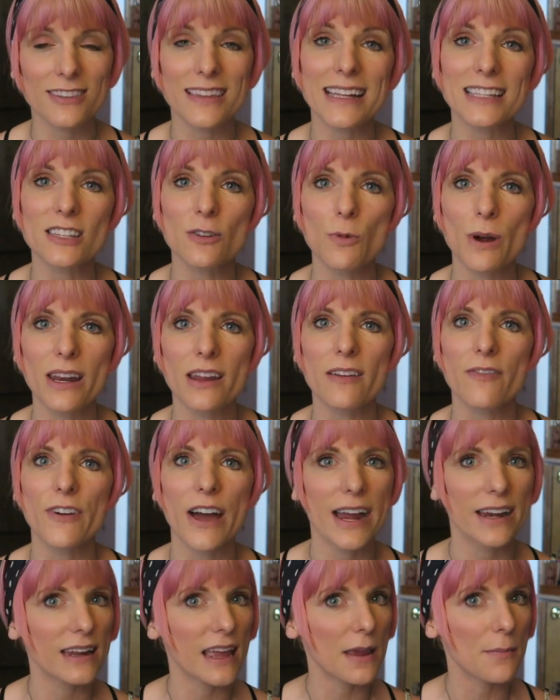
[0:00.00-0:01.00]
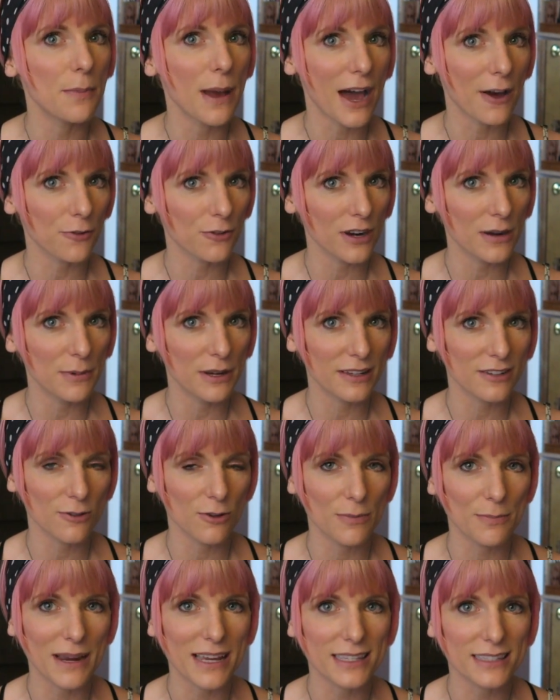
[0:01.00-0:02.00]
So that's a way to find a boundary
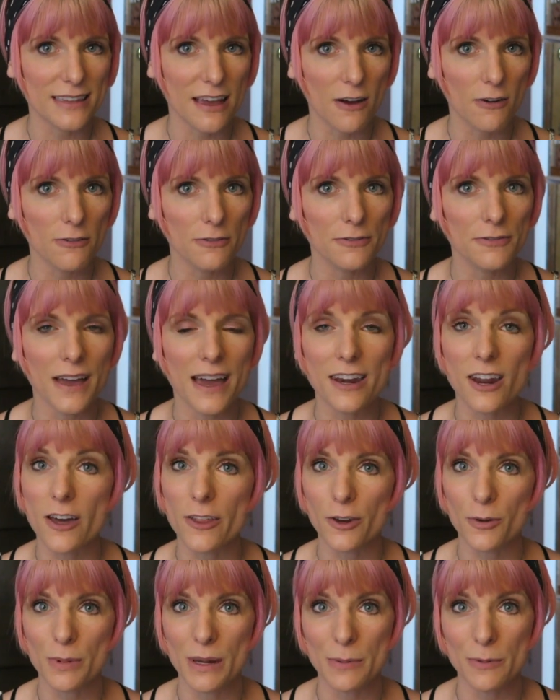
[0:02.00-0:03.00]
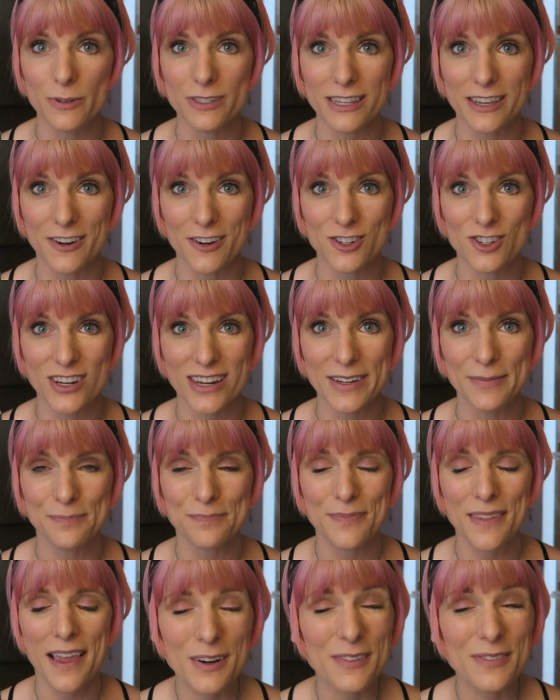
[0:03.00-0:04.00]
between myself and other people's energy.
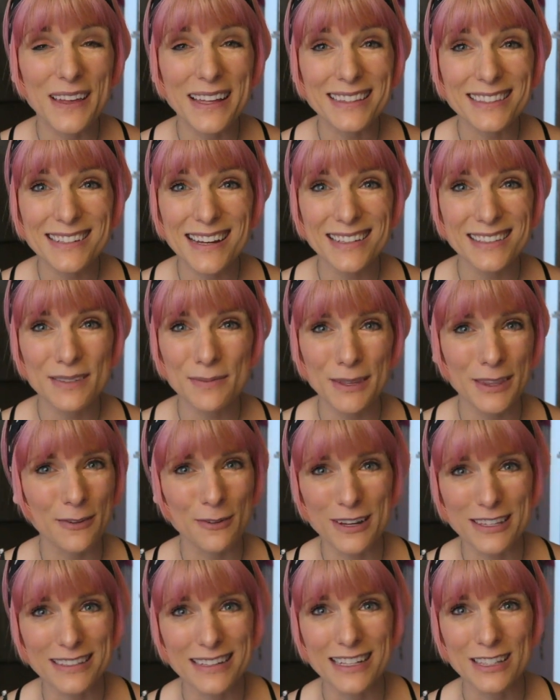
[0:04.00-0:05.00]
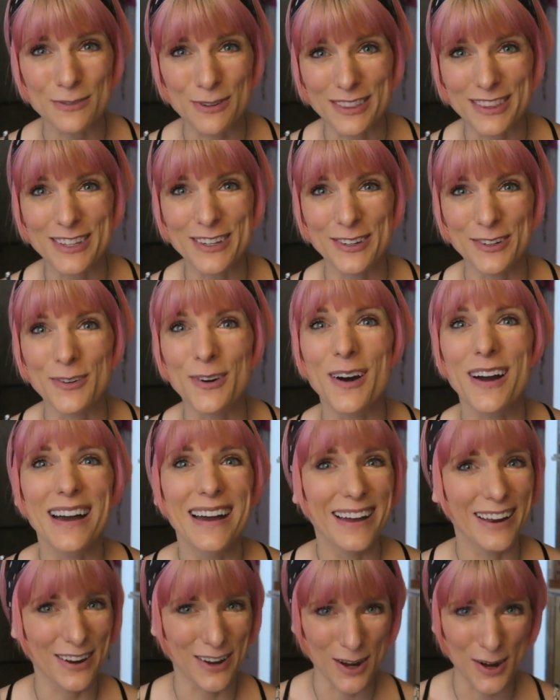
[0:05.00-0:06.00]
But if that's not something that resonates with you,
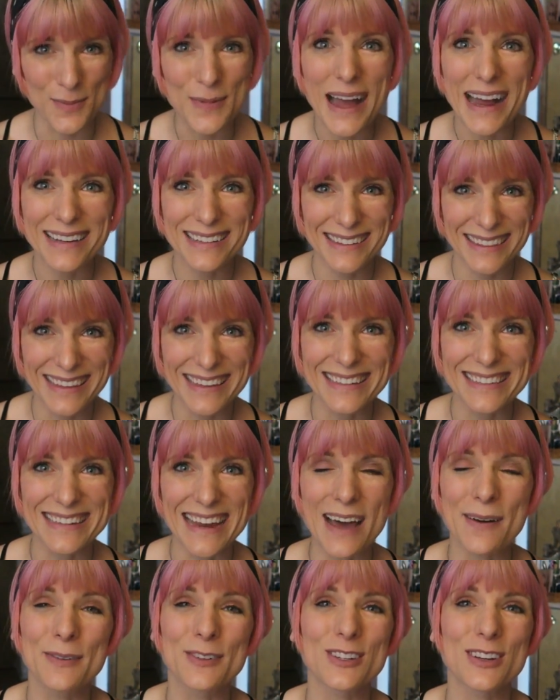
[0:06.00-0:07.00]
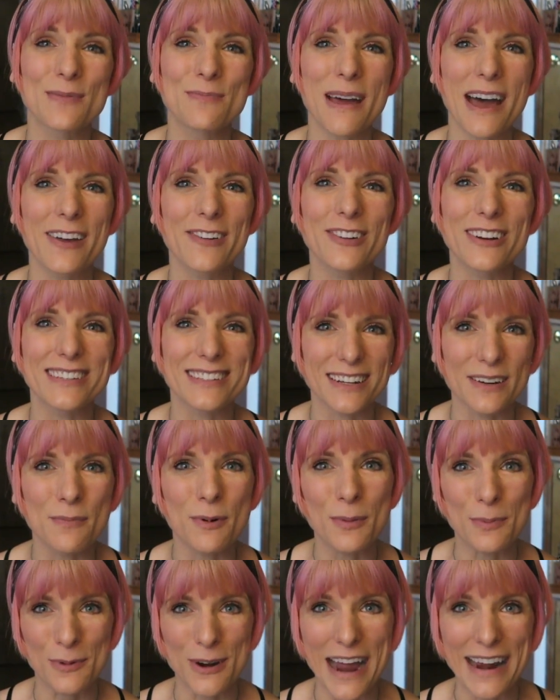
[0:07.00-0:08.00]
go back to the establishing boundaries in a
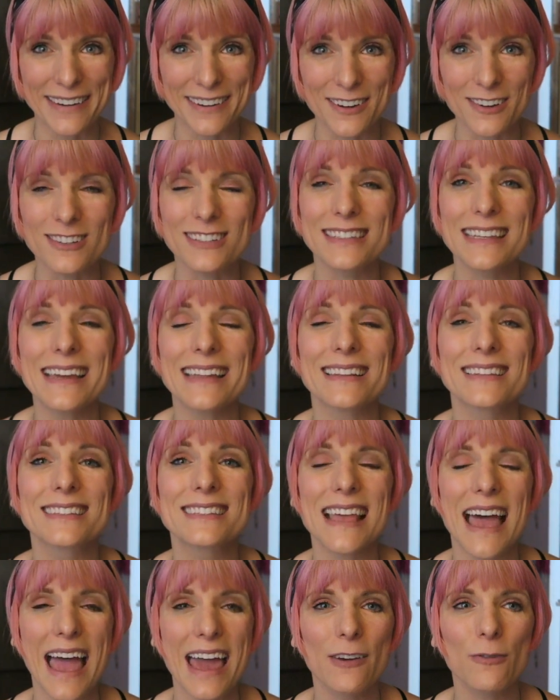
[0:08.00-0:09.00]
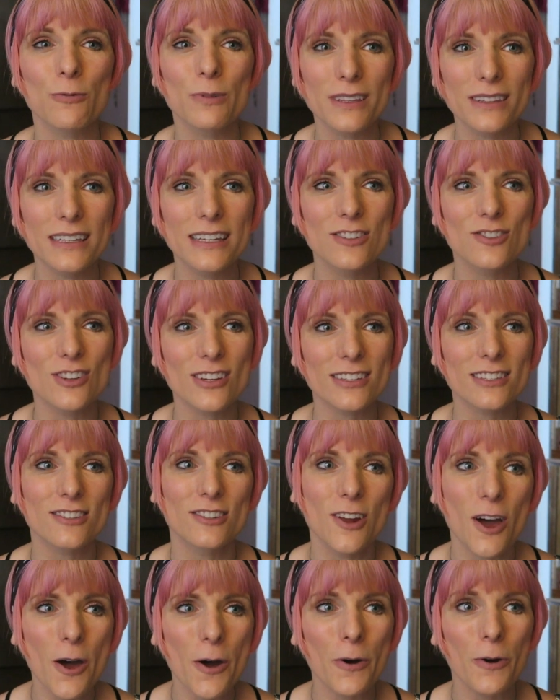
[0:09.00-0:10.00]
more practical sense and really just
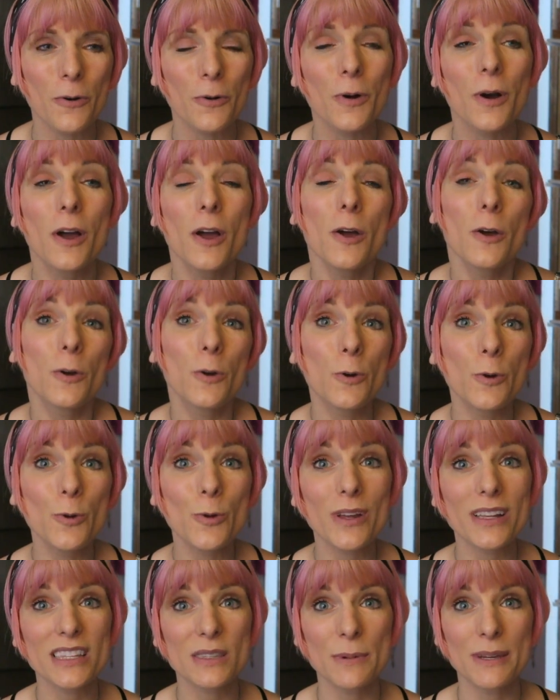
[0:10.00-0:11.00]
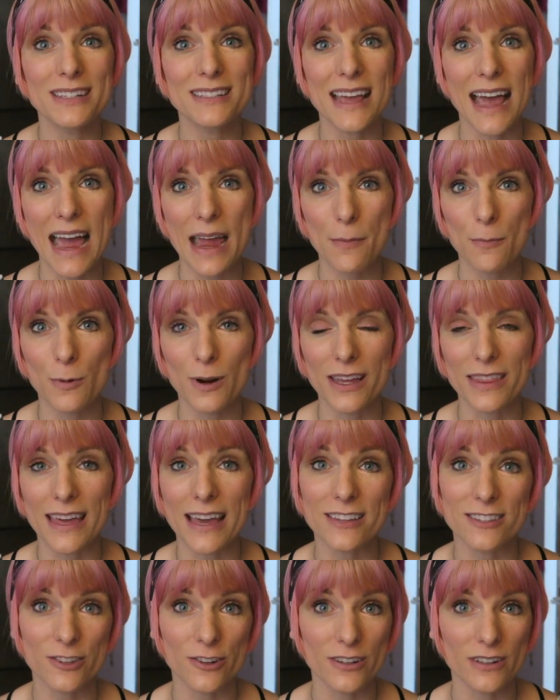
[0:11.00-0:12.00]
know who you can spend time with
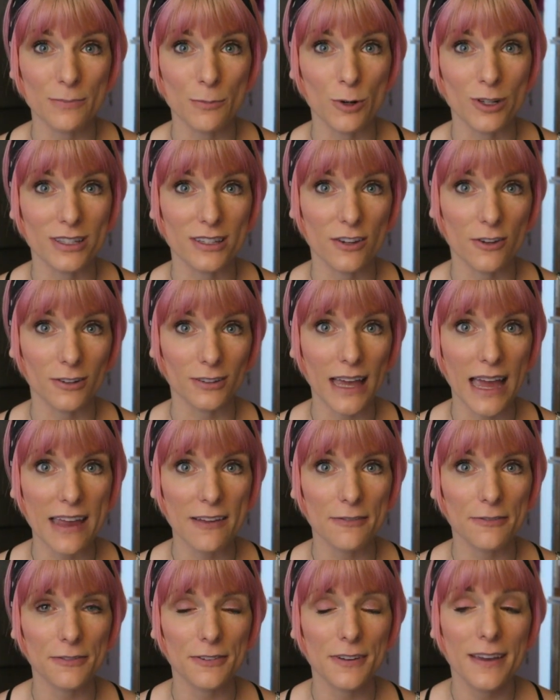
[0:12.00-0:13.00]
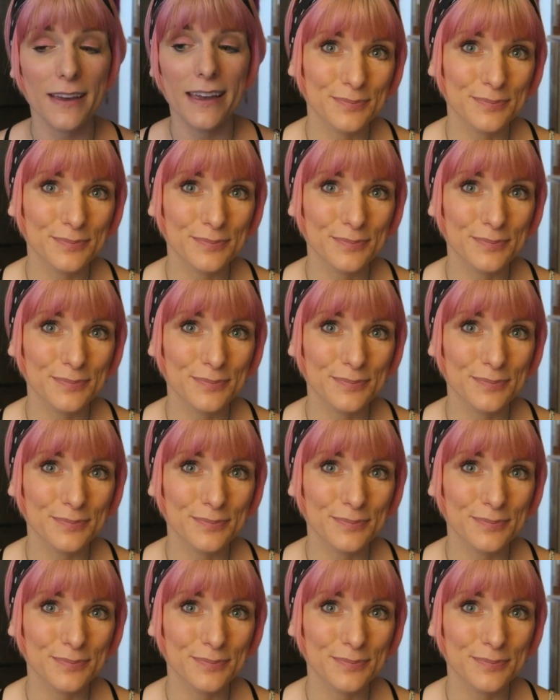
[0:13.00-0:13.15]
at certain points of your life.